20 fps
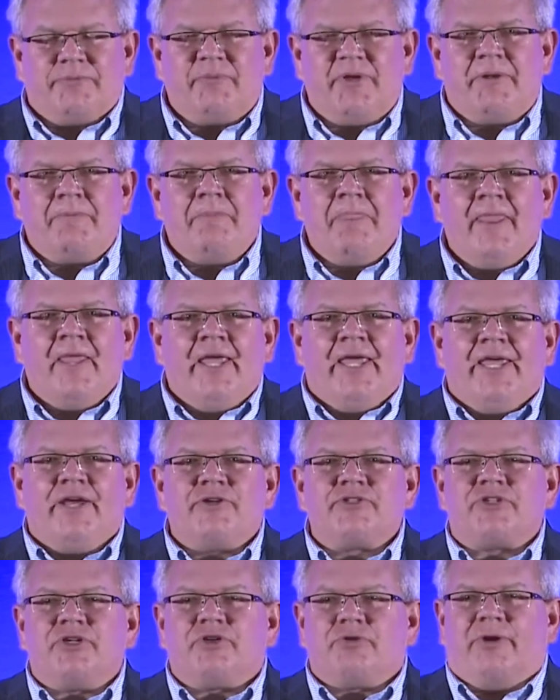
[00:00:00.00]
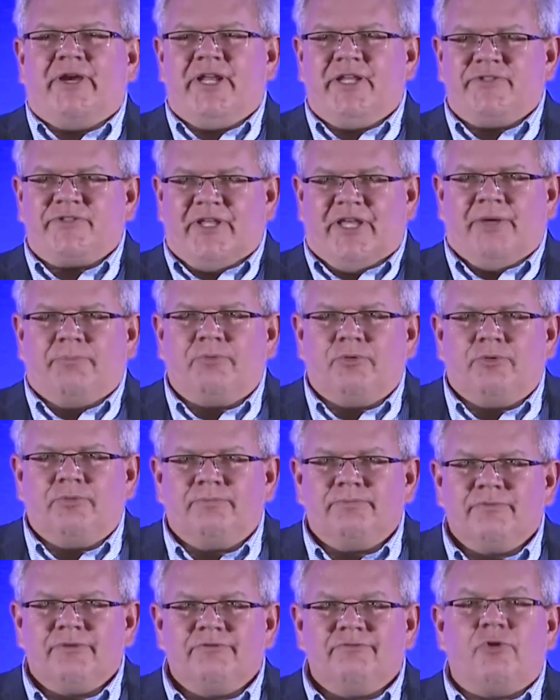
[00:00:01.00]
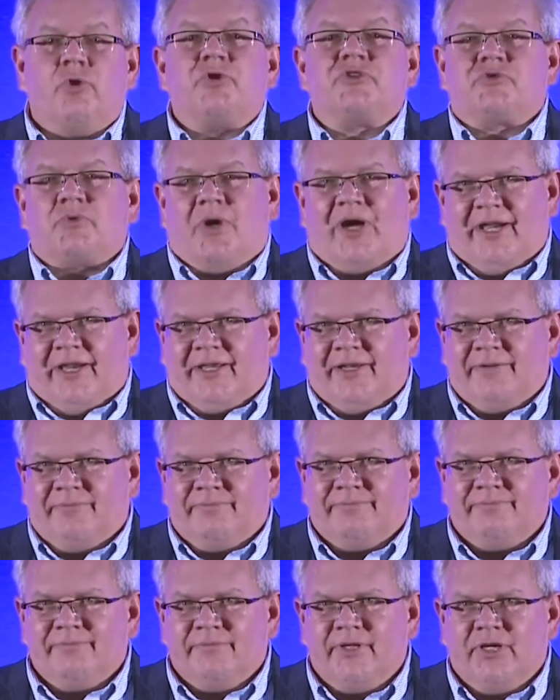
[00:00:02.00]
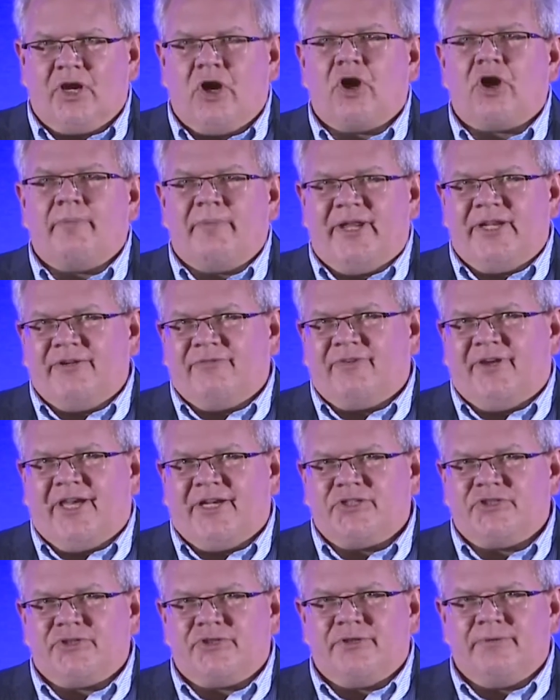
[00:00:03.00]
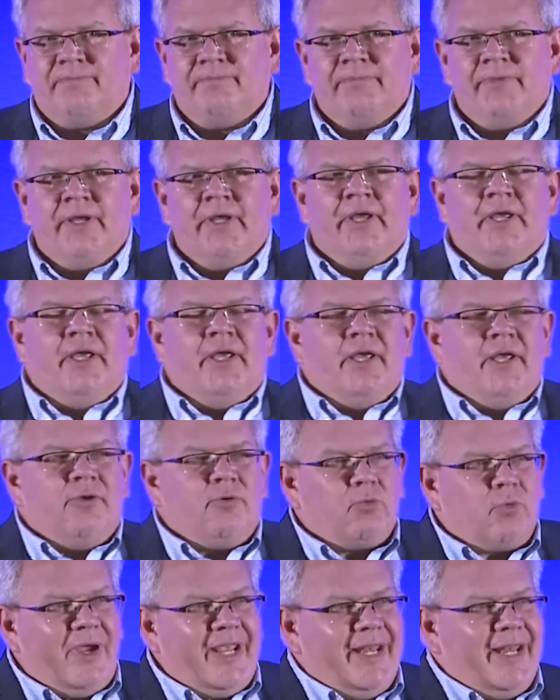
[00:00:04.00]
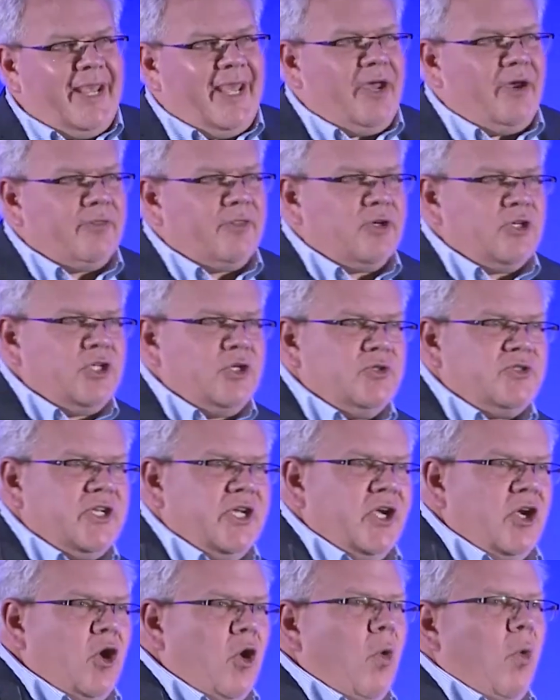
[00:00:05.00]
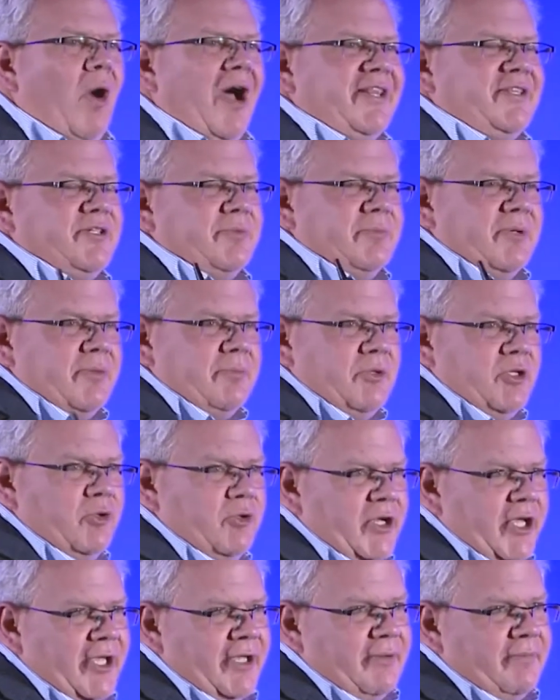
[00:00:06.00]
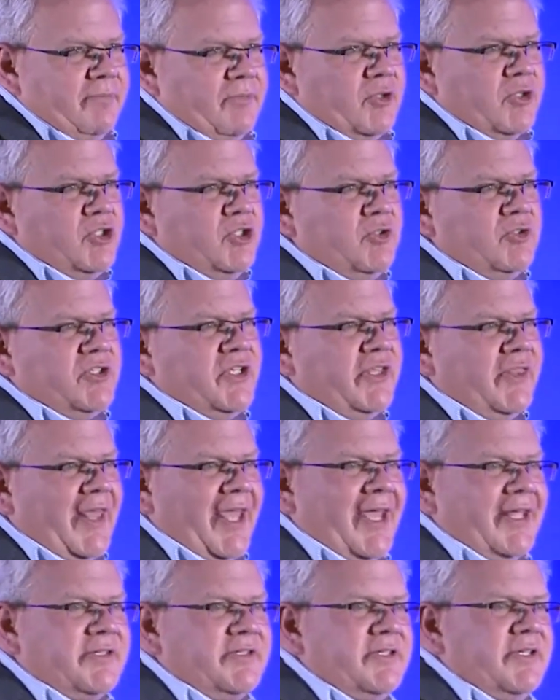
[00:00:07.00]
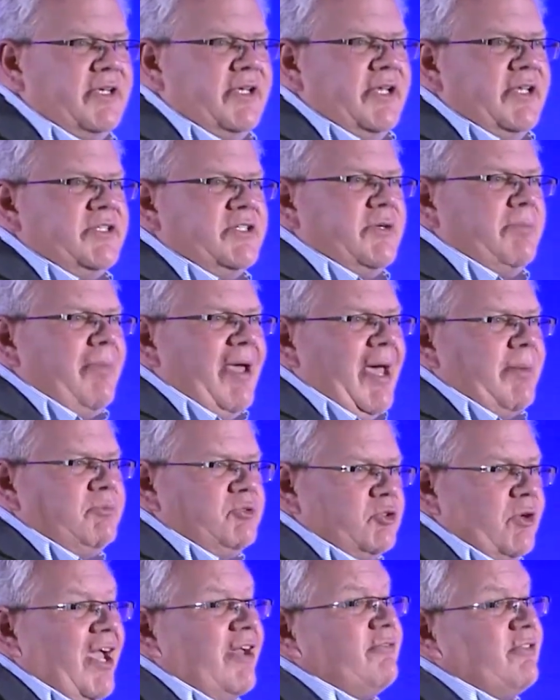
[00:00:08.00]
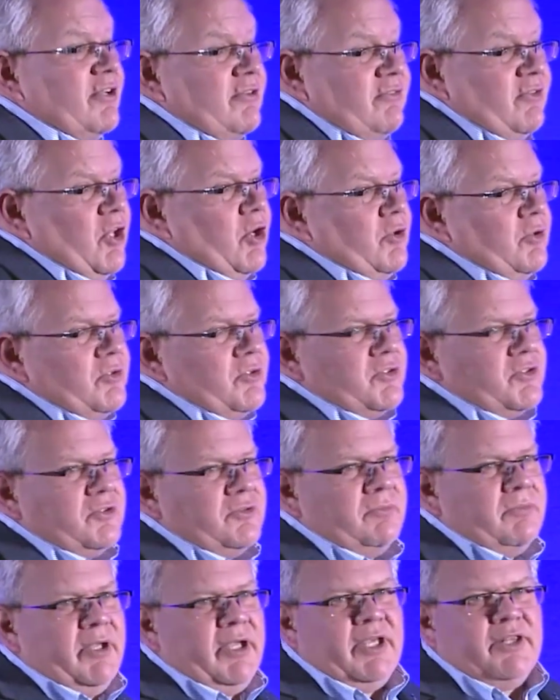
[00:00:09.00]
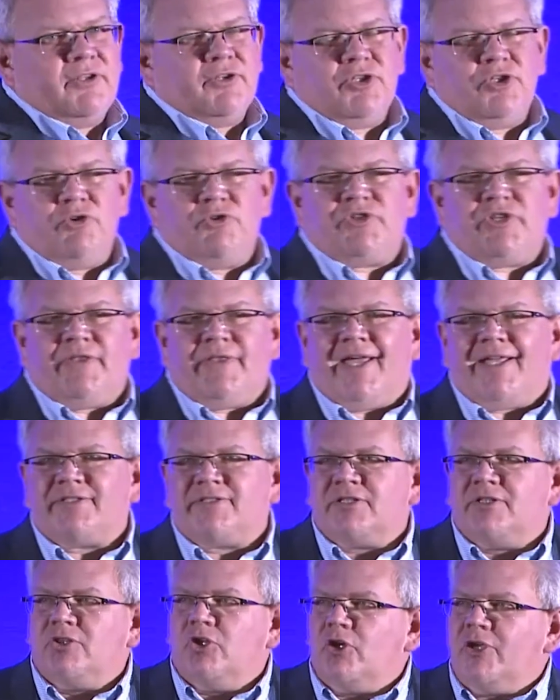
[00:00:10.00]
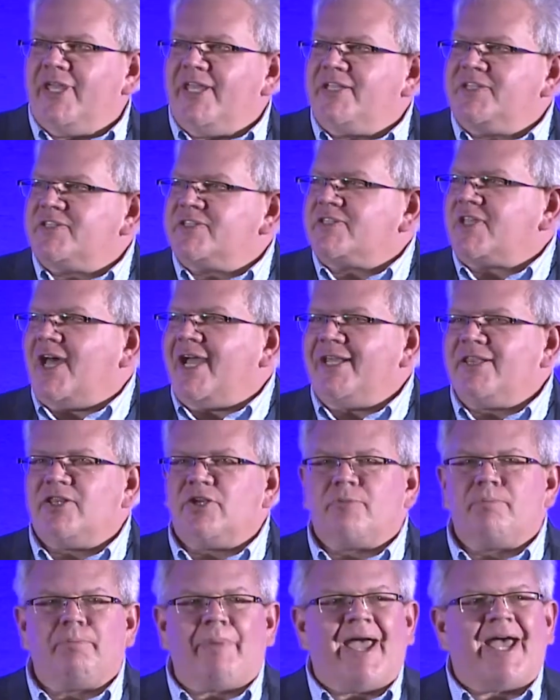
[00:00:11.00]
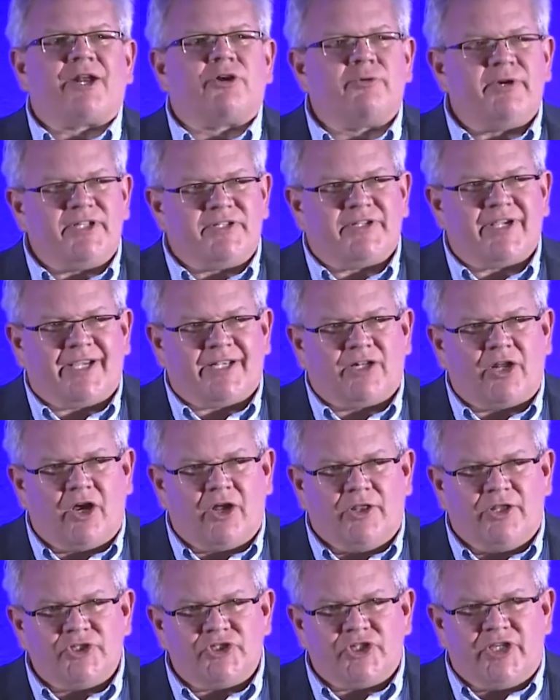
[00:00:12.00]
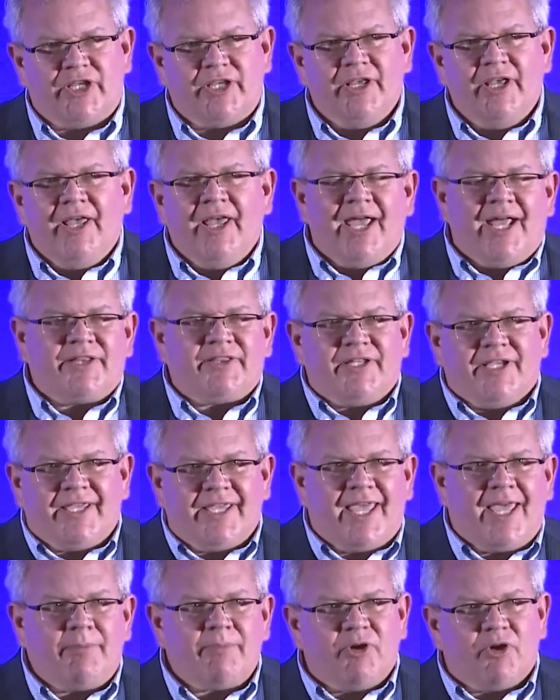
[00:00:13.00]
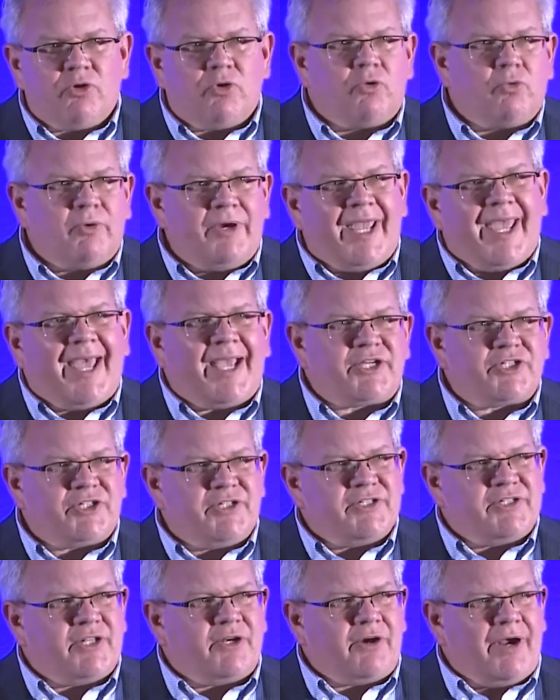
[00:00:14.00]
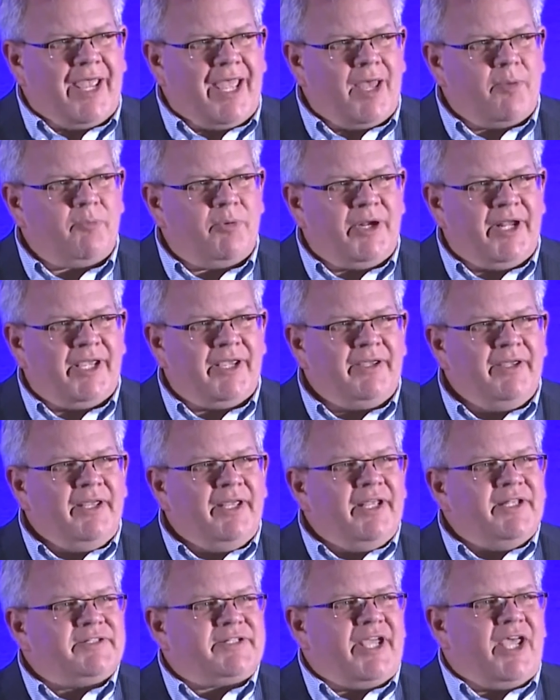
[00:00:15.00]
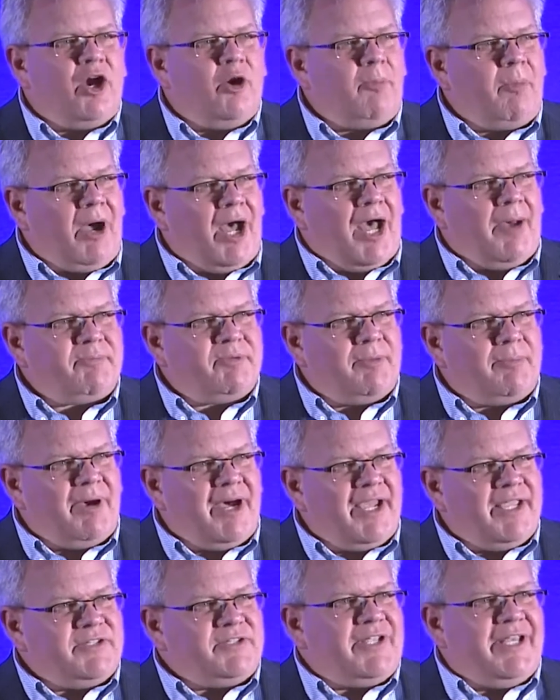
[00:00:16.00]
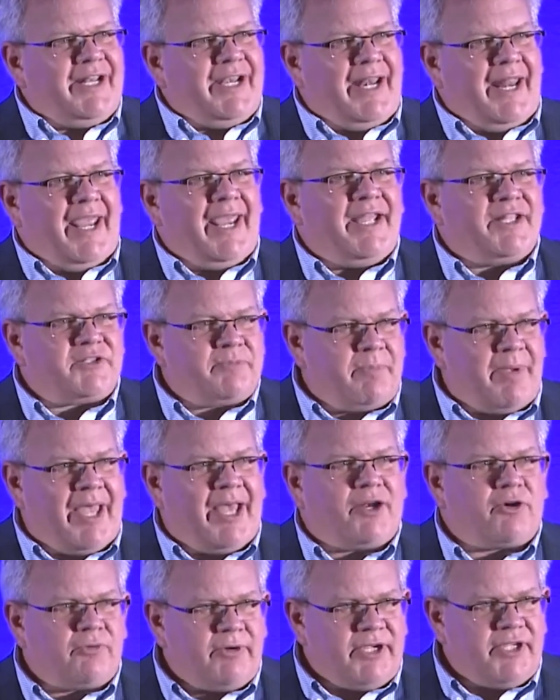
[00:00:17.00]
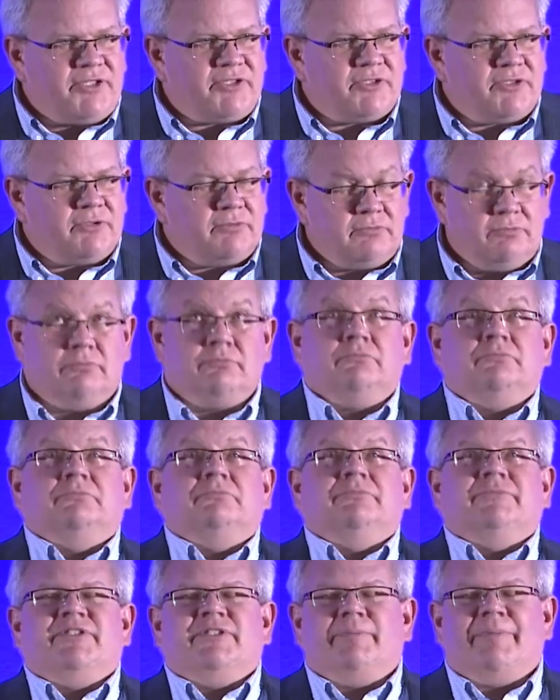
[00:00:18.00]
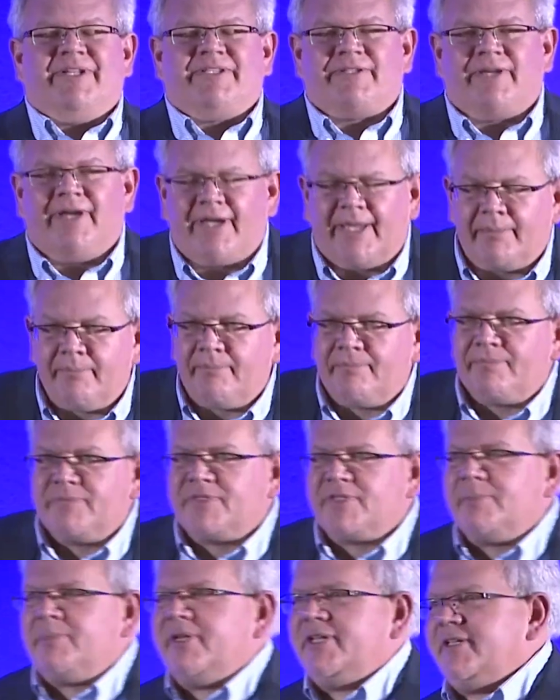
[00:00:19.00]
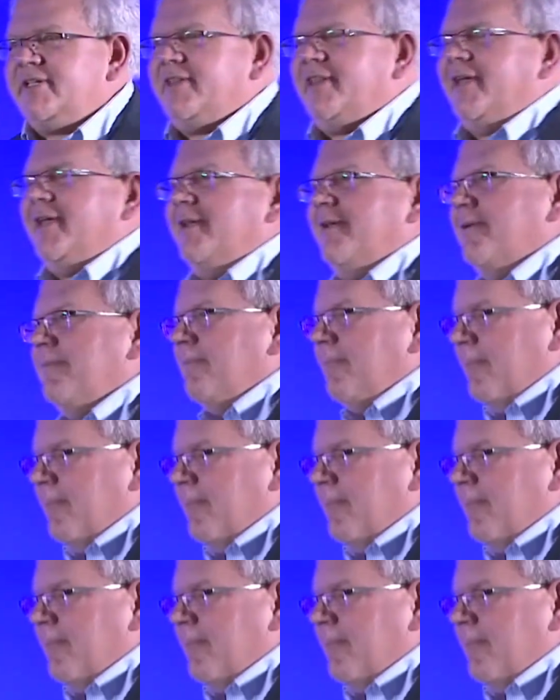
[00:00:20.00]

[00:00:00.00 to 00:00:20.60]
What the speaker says: But here's a great example. Volkswagen, the car manufacturer. Right now, they're using quantum computing. They're using that to map traffic flows. They're using that to look inside their battery technology at the chemical reactions that are happening to help optimize and enhance batteries. It's about time somebody did that.